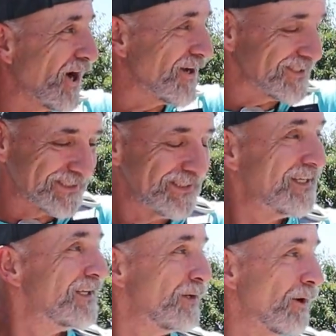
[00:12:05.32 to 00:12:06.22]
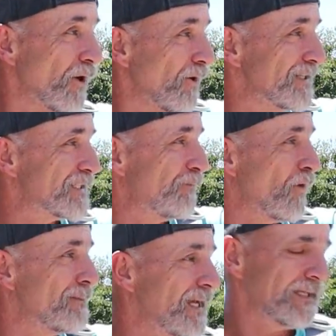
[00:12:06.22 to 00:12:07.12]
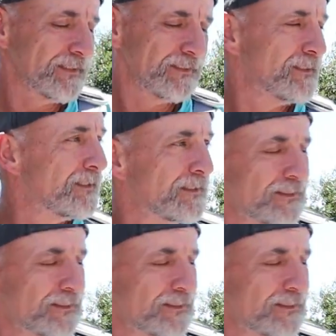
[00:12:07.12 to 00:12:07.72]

oh, just ours. we should just you push you in for, for fun.